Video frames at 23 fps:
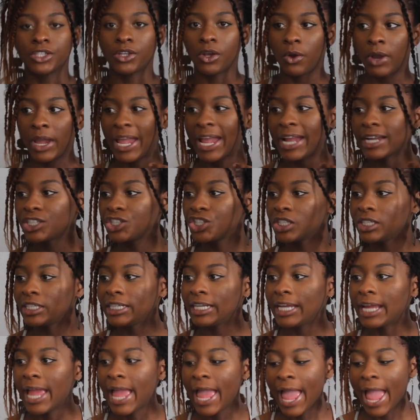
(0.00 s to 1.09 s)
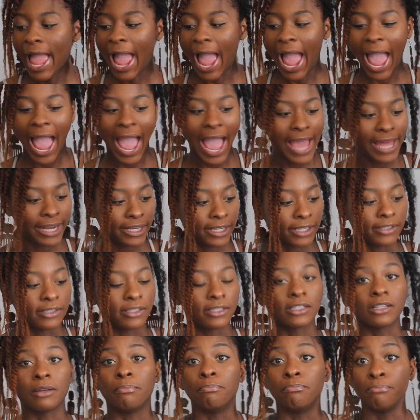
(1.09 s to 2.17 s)
so I actually added
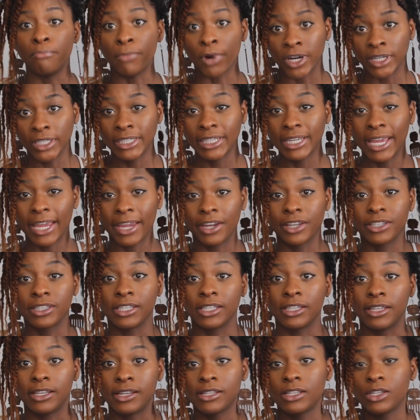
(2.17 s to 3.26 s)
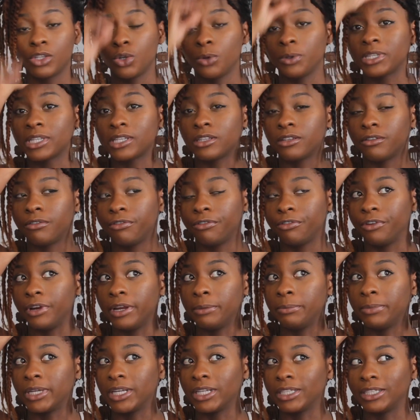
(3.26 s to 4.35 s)
some Marley hair to this twist in the
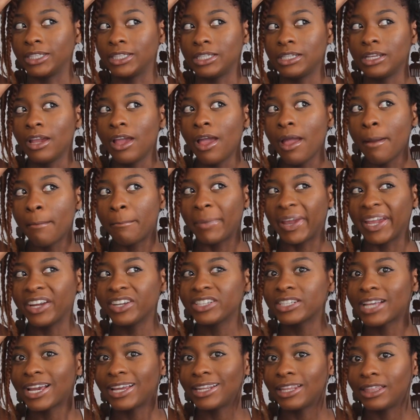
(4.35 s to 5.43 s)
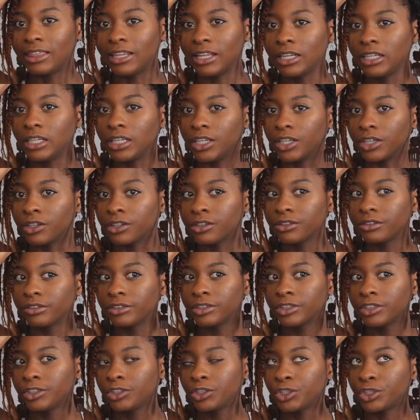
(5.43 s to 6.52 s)
front because my hair is kind of thin here,
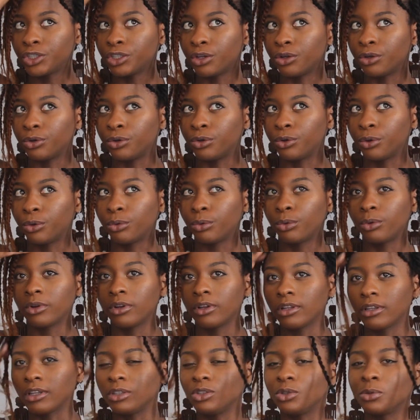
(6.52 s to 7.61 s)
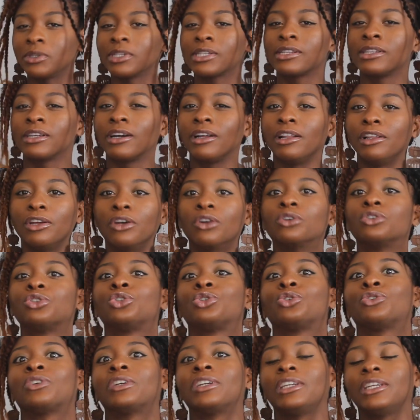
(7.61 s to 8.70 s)
so the twists look a little
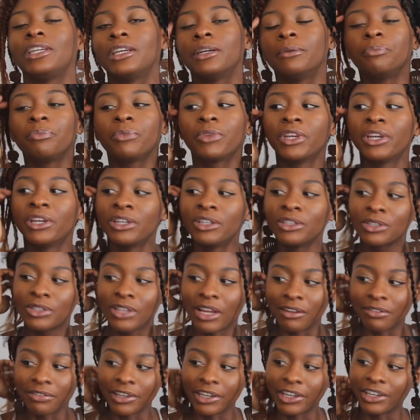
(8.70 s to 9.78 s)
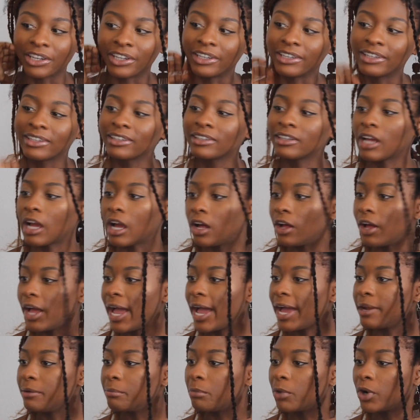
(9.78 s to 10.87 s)
stringy. So I figured I'll
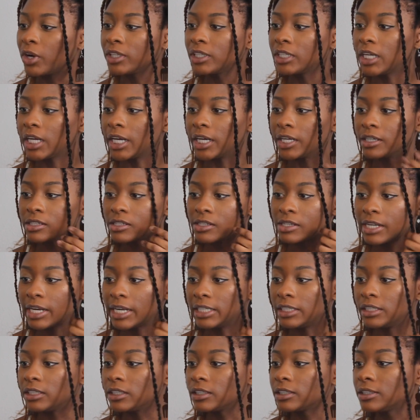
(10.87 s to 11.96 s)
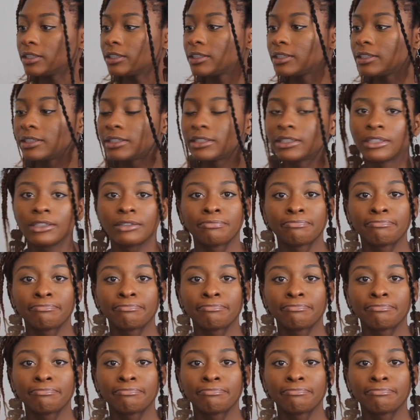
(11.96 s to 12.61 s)
add Marley hair so that it looks